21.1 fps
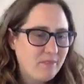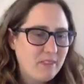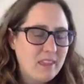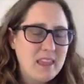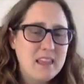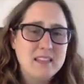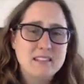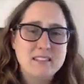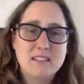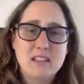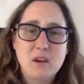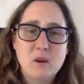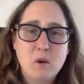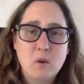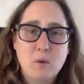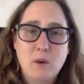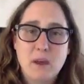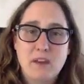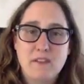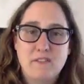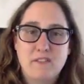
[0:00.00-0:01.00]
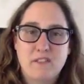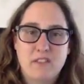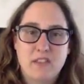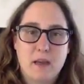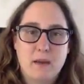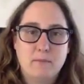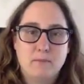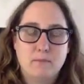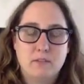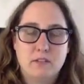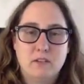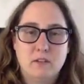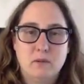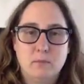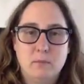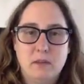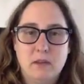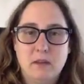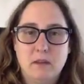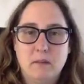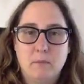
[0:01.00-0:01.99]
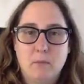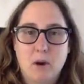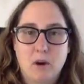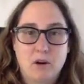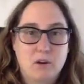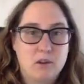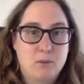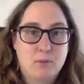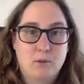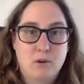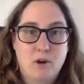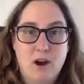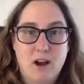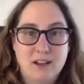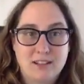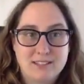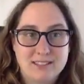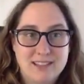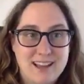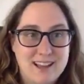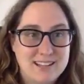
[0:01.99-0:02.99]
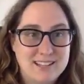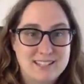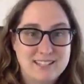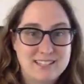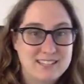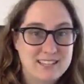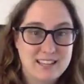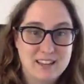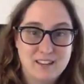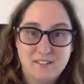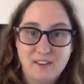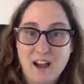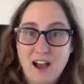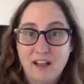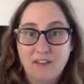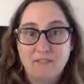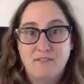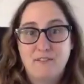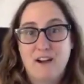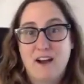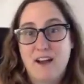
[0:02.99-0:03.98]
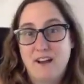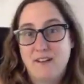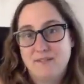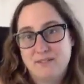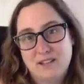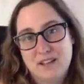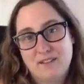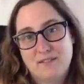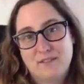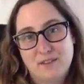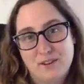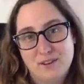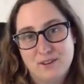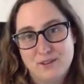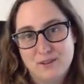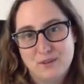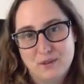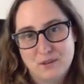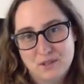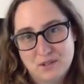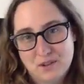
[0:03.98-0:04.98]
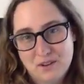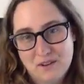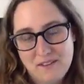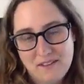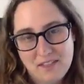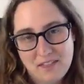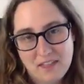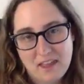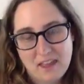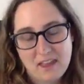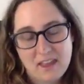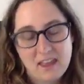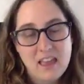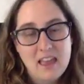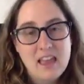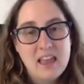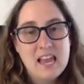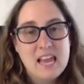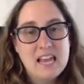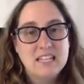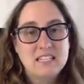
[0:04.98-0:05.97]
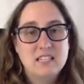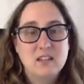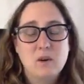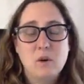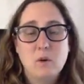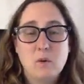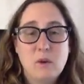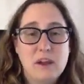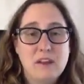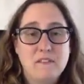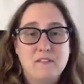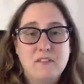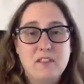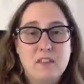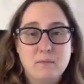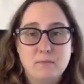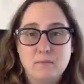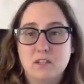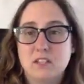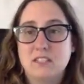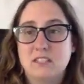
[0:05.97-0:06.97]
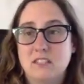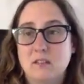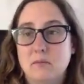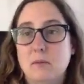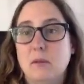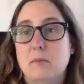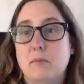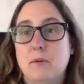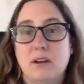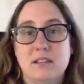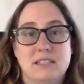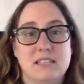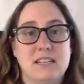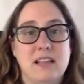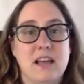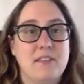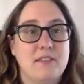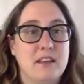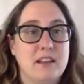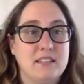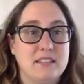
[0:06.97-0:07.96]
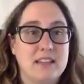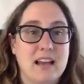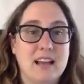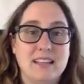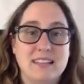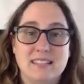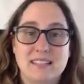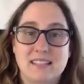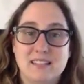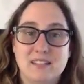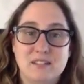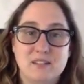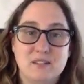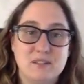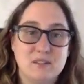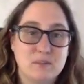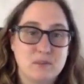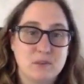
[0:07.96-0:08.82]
is there a way for them to be part of the process, to give high fives after you do a certain thing? Is there a way for them just to be present at that desk and do some